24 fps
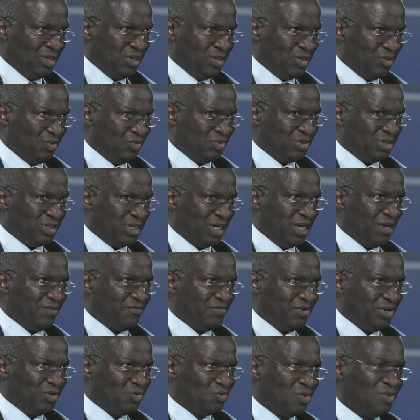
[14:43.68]
On the
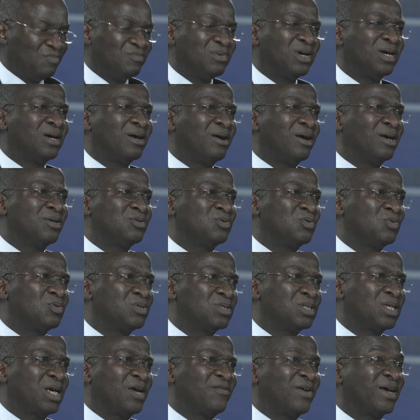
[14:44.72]
average, 1 megawatt should
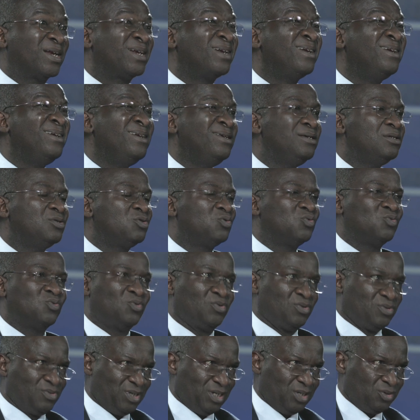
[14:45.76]
serve at least
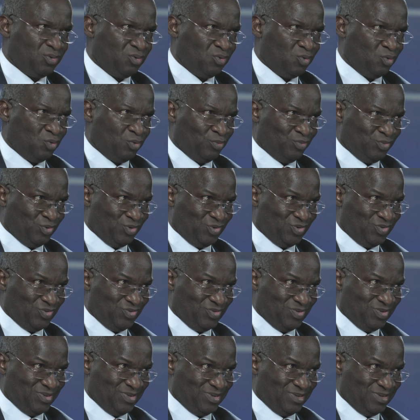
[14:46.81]
200 homes.
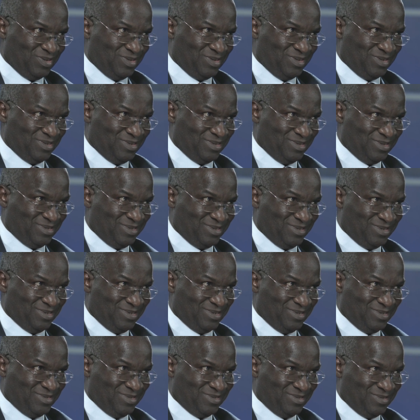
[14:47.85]

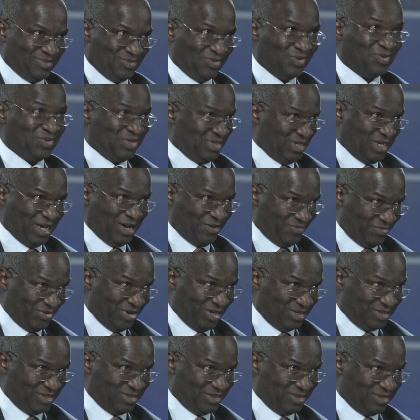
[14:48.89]
On the
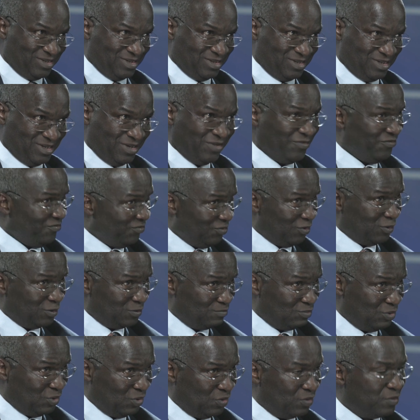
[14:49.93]
average, if not
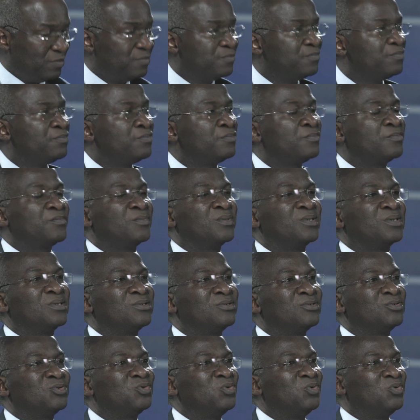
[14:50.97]
more.
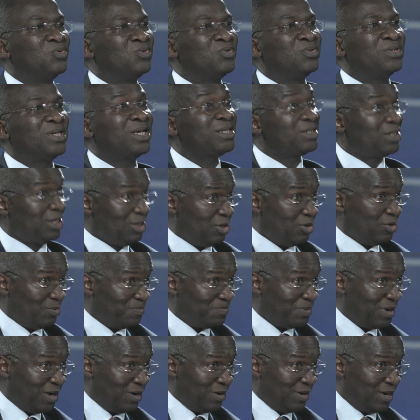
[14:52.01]
So that's a lot of
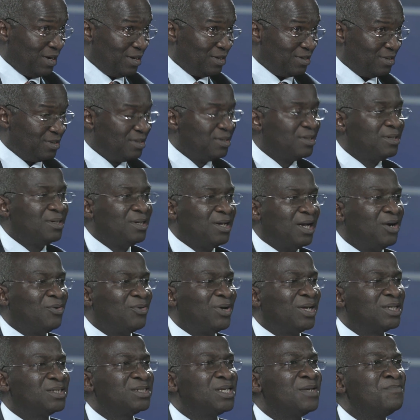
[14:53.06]
power. And
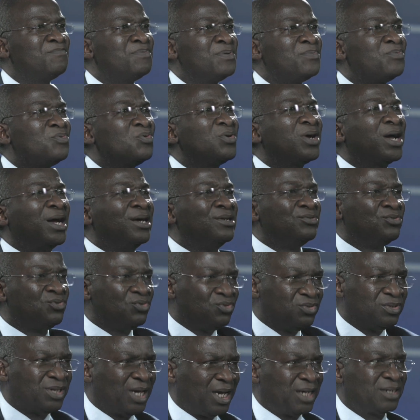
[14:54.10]
we are saying people can
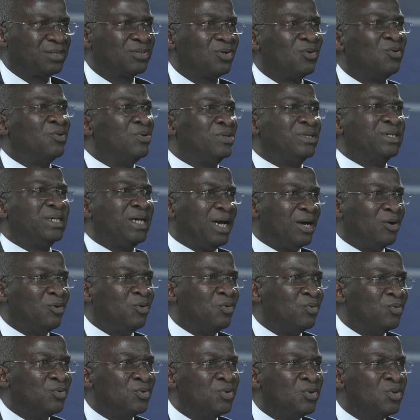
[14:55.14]
do that on their
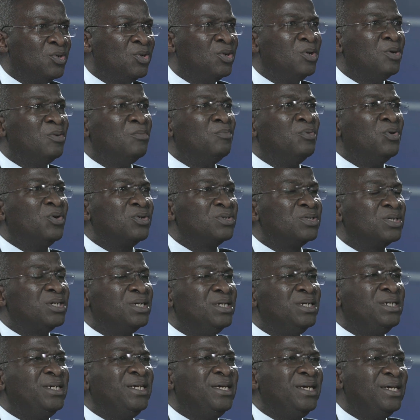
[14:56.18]
own, but
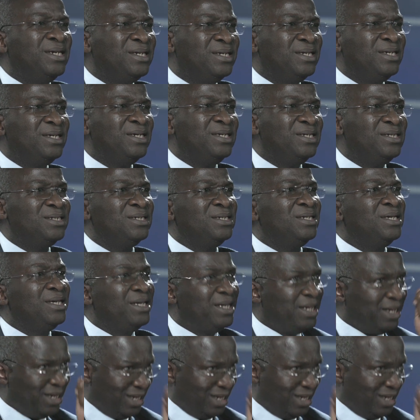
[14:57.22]
they need a